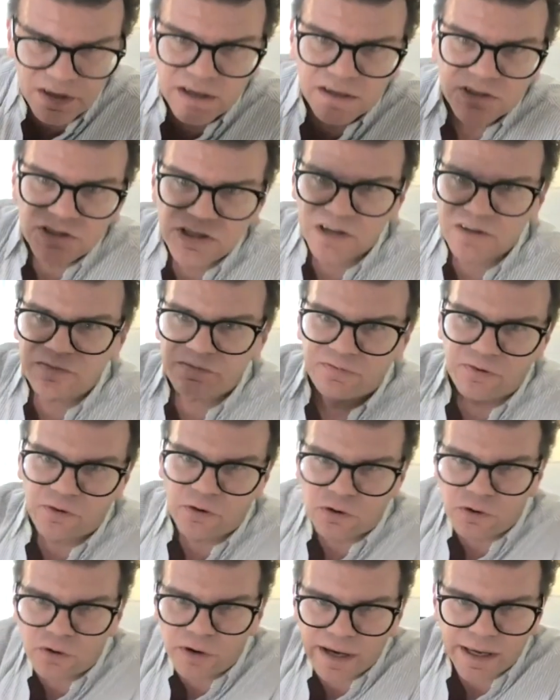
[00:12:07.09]
just
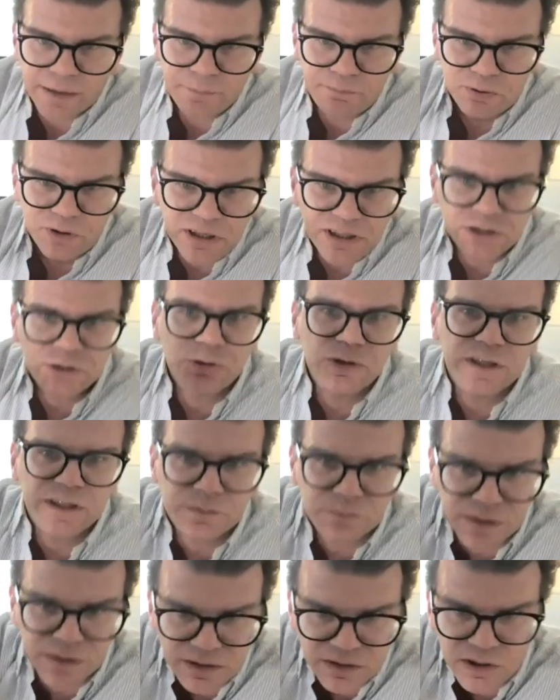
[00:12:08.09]
for a
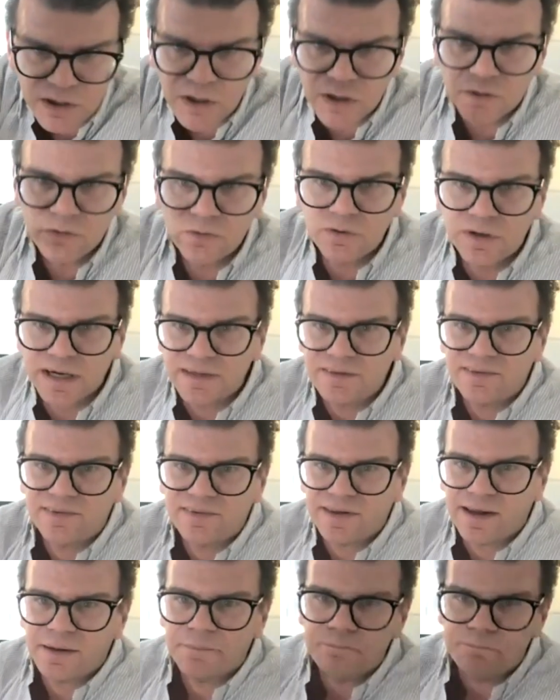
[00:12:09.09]
pre-treatment to get
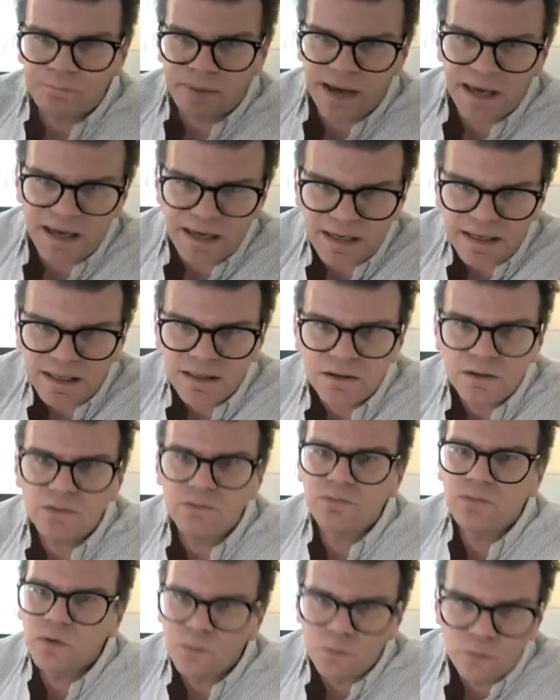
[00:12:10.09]
some pain
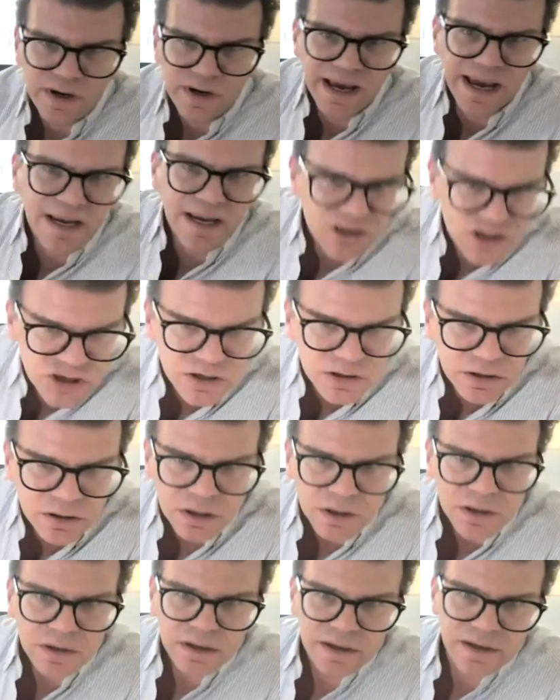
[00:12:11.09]
reaction,
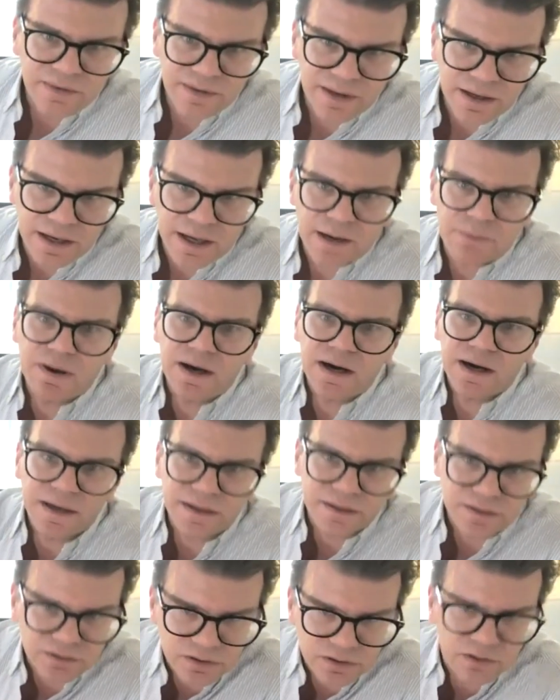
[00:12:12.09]
and then I
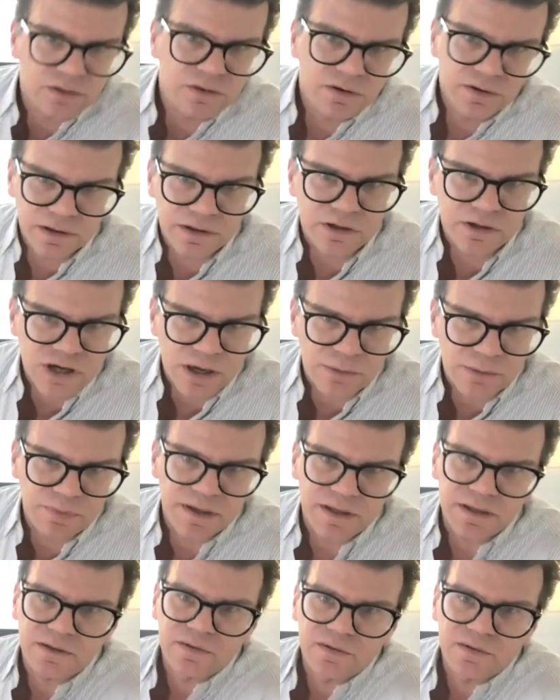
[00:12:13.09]
might jump in.